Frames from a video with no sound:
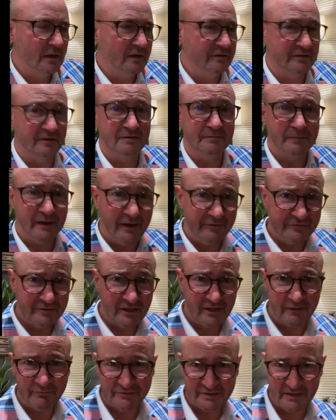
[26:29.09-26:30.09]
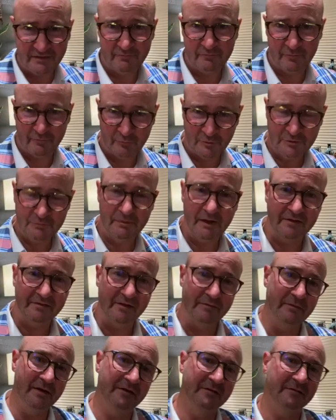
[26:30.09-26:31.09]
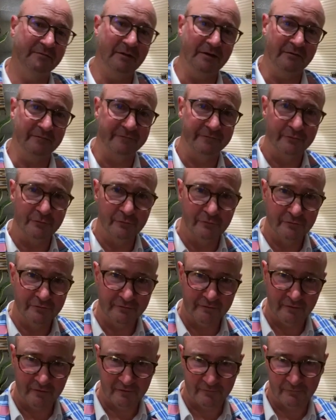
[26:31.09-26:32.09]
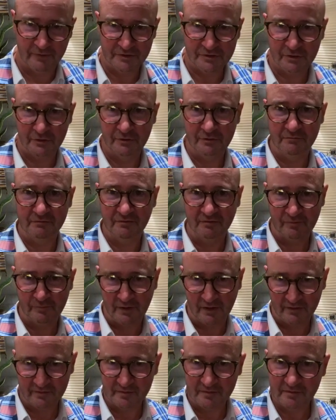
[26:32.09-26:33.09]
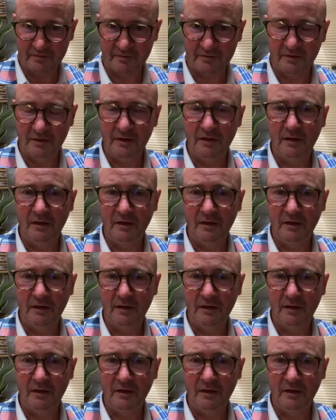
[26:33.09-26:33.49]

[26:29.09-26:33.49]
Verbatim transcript: So it's a bathtub gin, which basically means it's been infused with a whole bunch of herbs and spices